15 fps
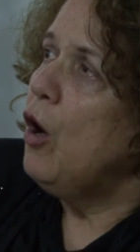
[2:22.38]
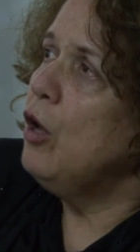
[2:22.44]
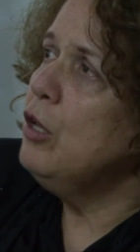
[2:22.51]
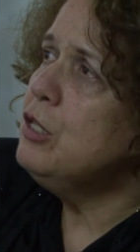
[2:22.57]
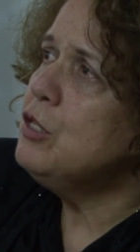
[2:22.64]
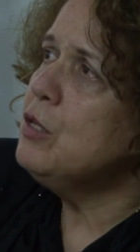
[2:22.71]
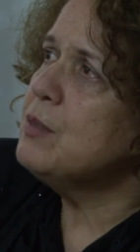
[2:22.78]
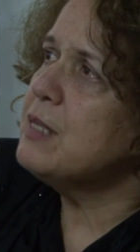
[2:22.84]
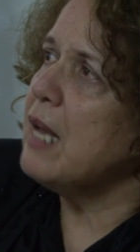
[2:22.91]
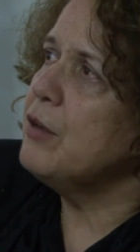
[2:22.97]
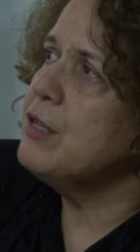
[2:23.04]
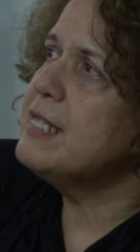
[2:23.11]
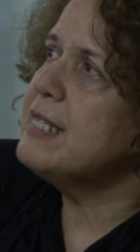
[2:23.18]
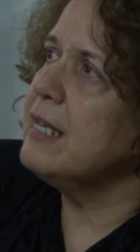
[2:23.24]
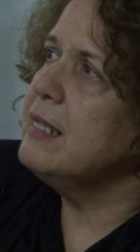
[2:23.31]
Also,
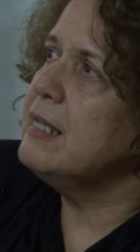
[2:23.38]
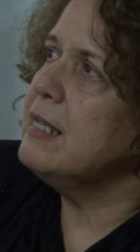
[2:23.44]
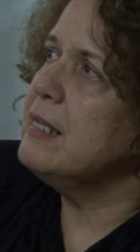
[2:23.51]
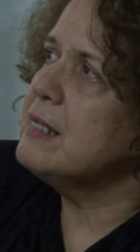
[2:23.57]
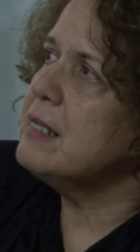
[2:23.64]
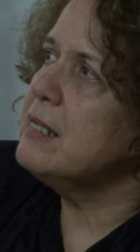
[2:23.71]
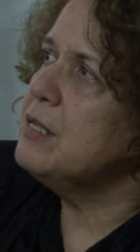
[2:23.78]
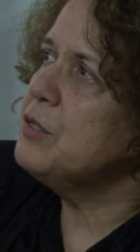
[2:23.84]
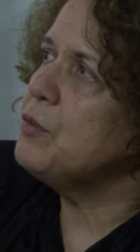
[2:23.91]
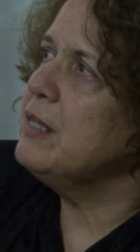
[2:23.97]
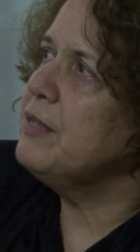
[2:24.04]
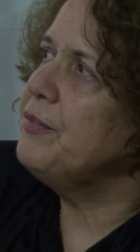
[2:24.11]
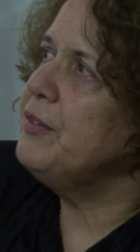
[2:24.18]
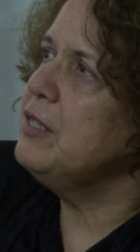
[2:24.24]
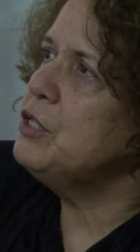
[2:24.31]
Zionist ideals and Israel
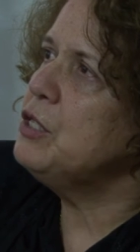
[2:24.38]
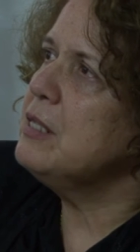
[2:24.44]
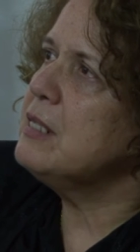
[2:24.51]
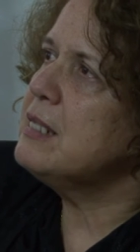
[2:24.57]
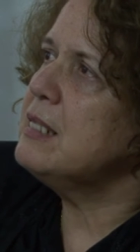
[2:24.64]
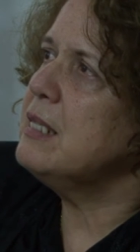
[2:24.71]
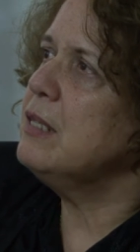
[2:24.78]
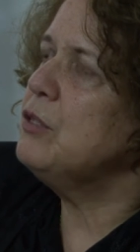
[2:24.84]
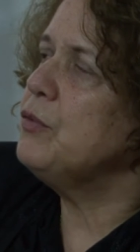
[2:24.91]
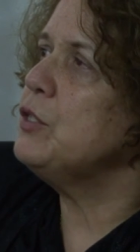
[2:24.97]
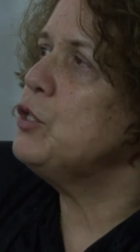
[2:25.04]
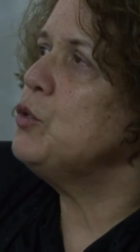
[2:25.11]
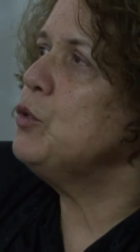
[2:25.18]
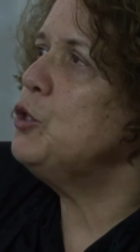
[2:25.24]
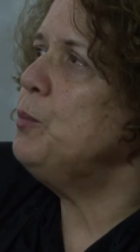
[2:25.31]
definition as state of
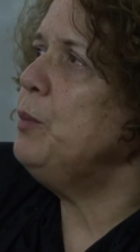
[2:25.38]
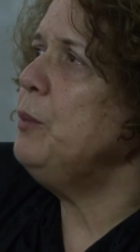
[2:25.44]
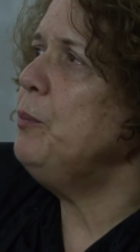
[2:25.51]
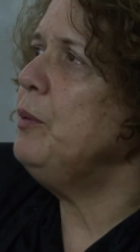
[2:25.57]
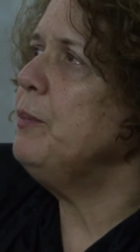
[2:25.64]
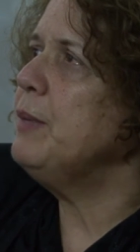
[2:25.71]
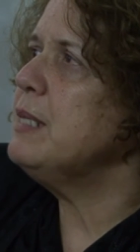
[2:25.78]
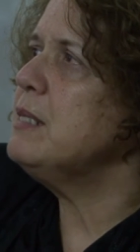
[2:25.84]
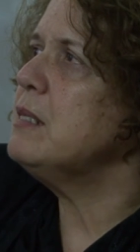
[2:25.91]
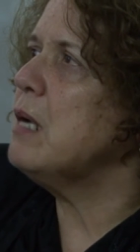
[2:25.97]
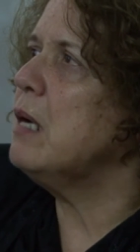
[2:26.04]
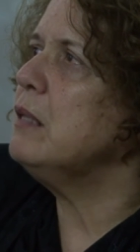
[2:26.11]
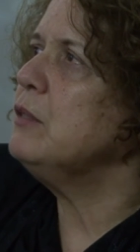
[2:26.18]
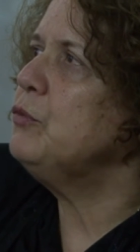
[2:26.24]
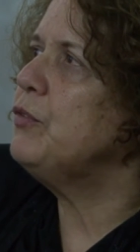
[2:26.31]
the Jewish people makes it
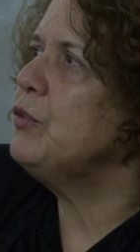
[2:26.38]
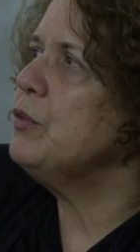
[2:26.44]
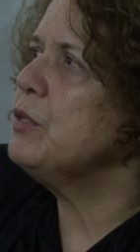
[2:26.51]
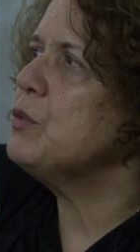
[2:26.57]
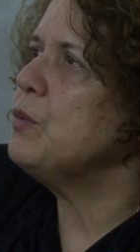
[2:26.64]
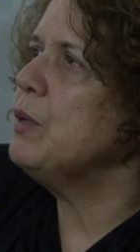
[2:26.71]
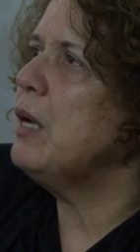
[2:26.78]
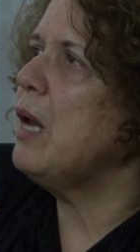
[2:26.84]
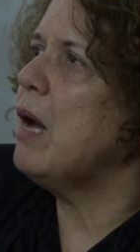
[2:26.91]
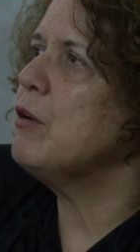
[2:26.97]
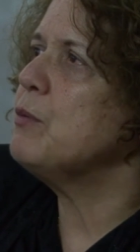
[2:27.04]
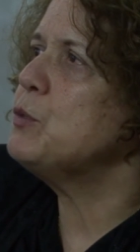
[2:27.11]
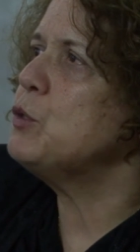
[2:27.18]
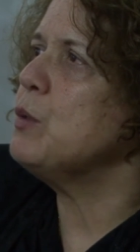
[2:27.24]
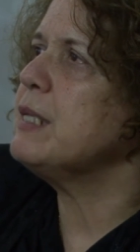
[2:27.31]
hard for Israel
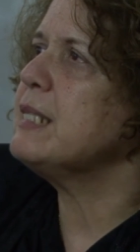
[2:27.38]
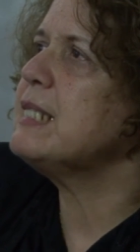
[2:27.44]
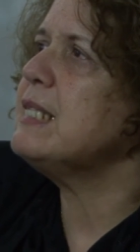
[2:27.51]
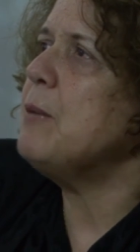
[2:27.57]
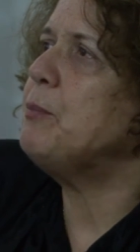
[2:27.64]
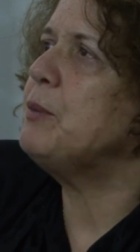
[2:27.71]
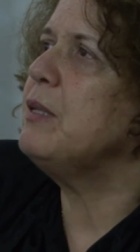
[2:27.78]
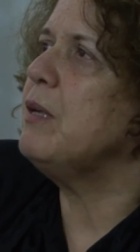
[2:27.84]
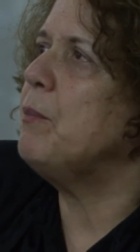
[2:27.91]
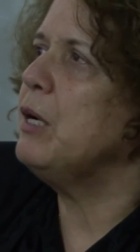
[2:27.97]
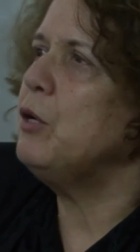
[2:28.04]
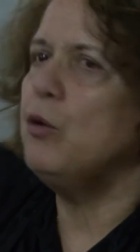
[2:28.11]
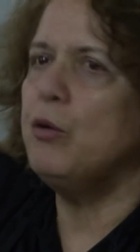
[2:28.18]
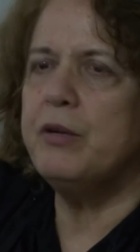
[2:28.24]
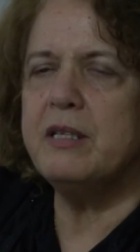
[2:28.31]
Arabs to accept their
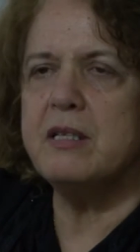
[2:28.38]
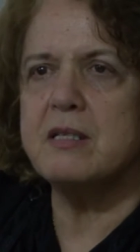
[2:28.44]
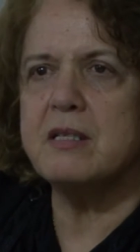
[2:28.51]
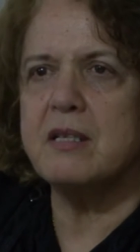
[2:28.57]
minority